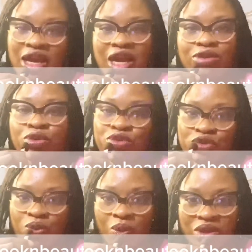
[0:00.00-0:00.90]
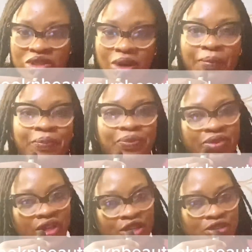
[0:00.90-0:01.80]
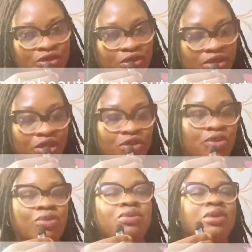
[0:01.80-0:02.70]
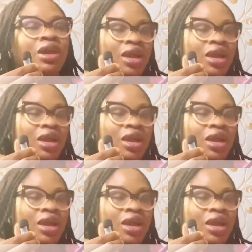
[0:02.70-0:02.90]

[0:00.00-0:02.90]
and also watch. Thank you.